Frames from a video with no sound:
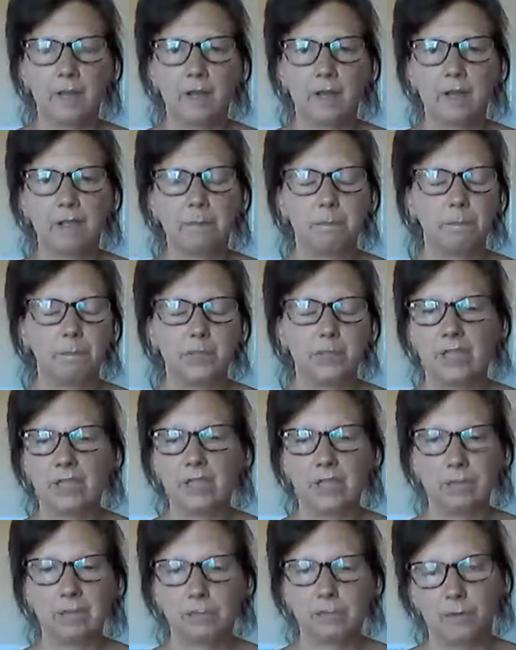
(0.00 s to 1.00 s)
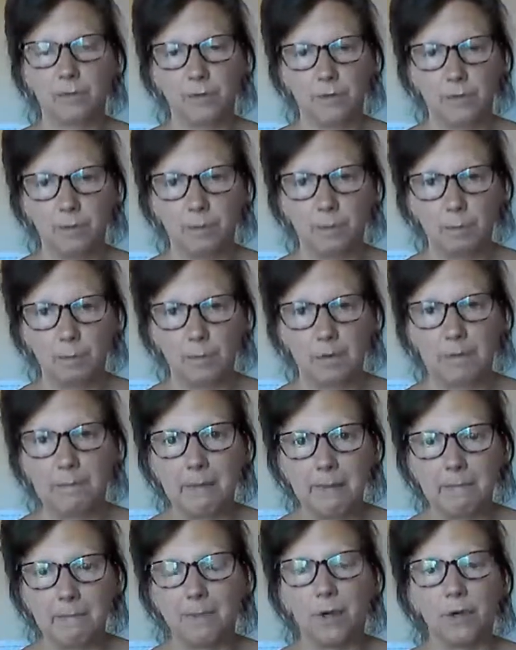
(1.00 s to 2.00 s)
And particularly through
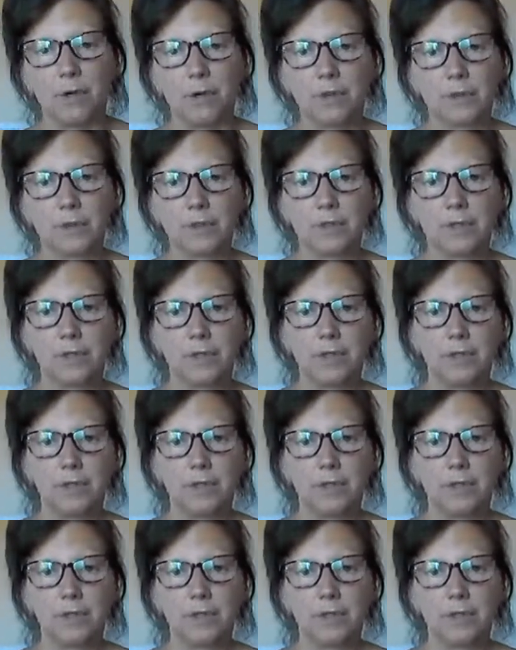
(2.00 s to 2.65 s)
perimenopause,